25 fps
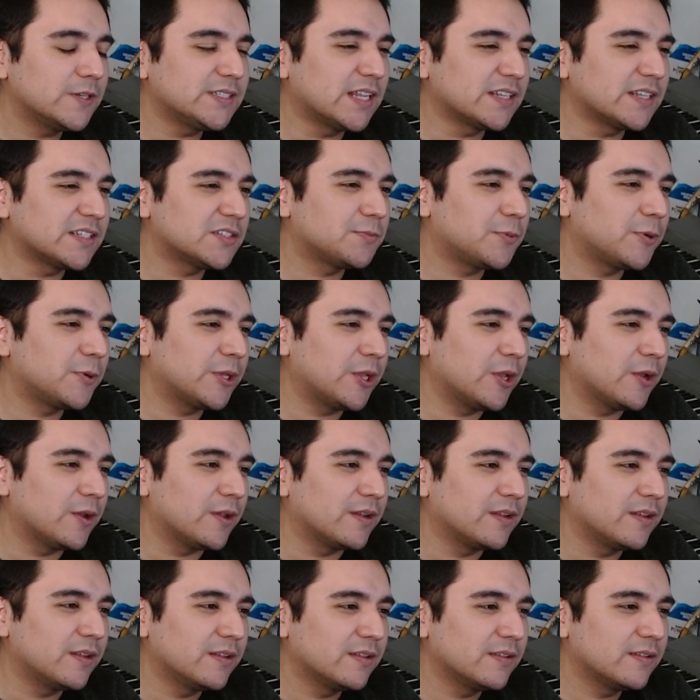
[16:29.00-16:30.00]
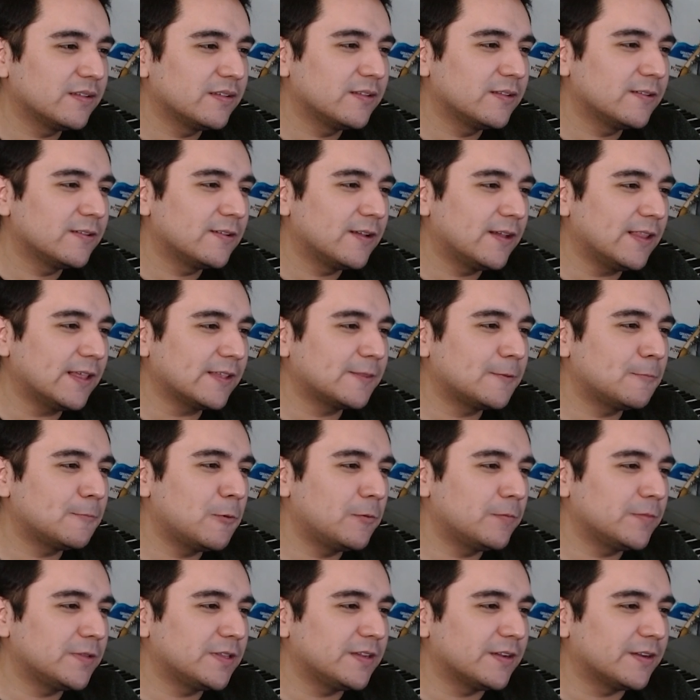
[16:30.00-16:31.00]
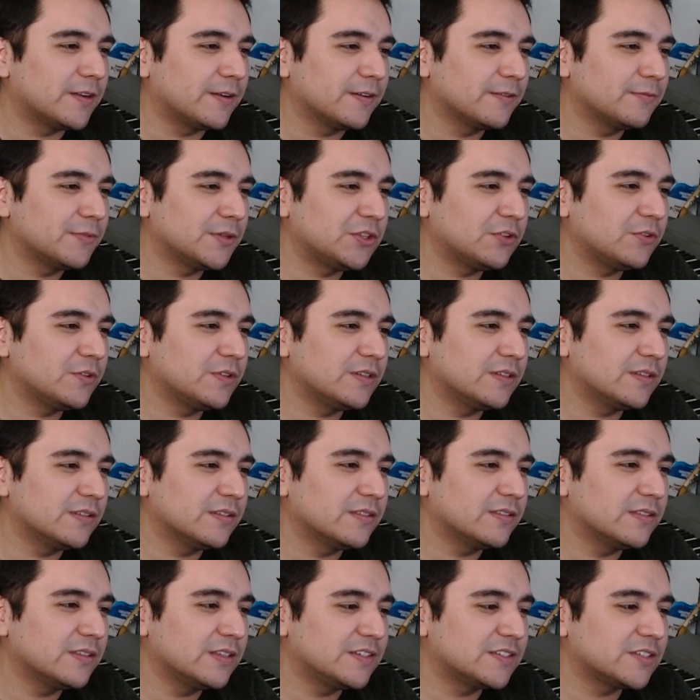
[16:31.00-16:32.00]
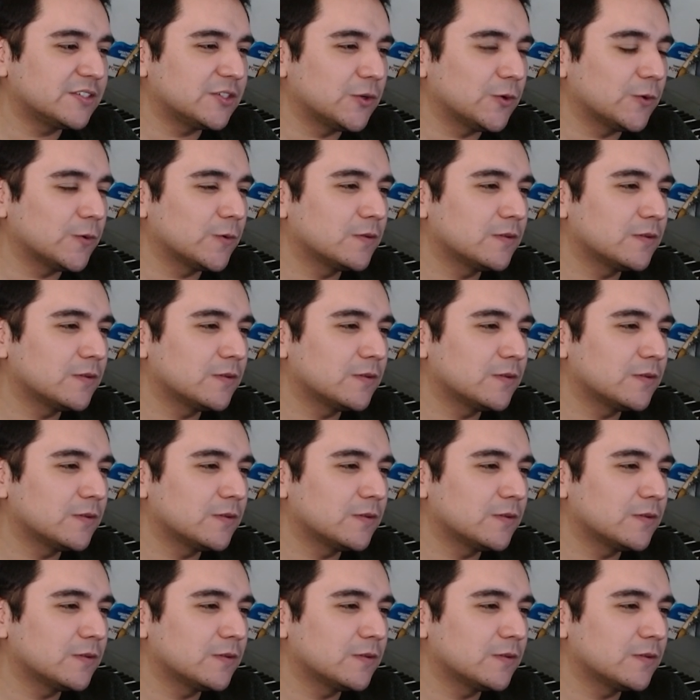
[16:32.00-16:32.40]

acting is pretty good. I like the moment here between these two.